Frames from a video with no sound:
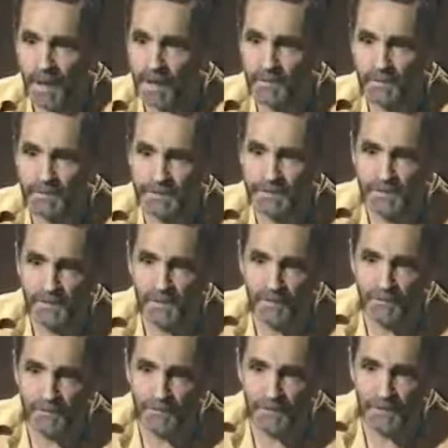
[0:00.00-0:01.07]
I don't see
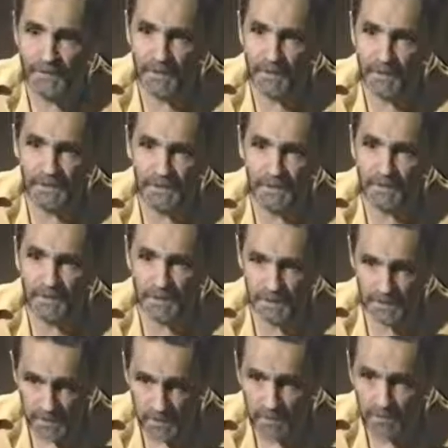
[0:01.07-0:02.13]
no fear or guilt
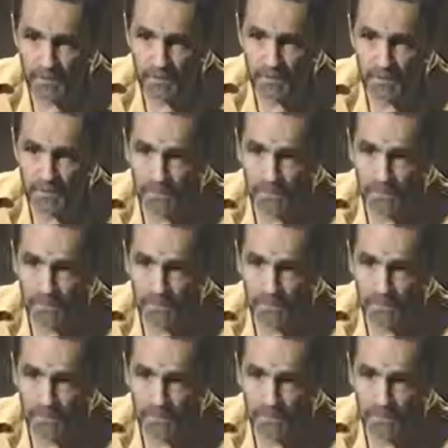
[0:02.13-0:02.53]
in you.